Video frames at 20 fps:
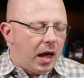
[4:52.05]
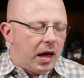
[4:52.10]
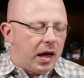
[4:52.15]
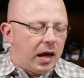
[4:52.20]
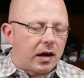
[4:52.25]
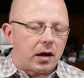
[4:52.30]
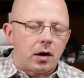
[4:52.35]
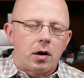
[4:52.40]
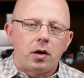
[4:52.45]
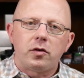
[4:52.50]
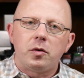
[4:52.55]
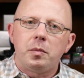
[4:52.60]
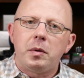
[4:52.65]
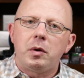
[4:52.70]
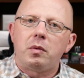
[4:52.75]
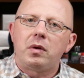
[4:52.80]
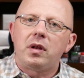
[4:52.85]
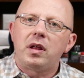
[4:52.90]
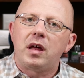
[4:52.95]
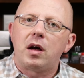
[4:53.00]
It can also be
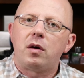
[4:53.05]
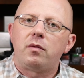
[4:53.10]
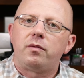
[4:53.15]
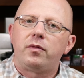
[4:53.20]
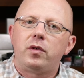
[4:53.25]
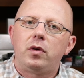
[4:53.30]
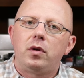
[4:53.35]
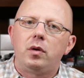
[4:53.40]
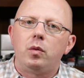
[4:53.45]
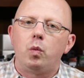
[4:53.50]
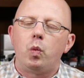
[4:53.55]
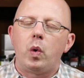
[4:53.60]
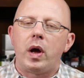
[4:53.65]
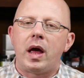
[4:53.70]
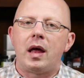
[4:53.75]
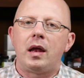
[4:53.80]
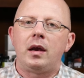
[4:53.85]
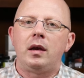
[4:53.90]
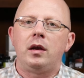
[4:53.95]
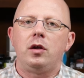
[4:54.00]
really helpful
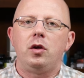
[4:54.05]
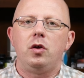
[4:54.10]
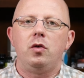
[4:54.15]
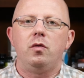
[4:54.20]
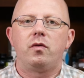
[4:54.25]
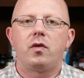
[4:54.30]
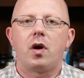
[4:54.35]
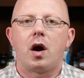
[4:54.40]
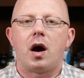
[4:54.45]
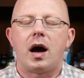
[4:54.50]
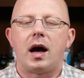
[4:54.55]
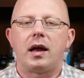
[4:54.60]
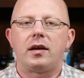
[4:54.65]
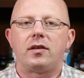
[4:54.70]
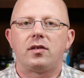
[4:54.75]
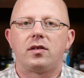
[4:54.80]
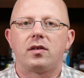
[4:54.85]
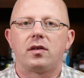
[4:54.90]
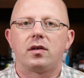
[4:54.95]
when you've got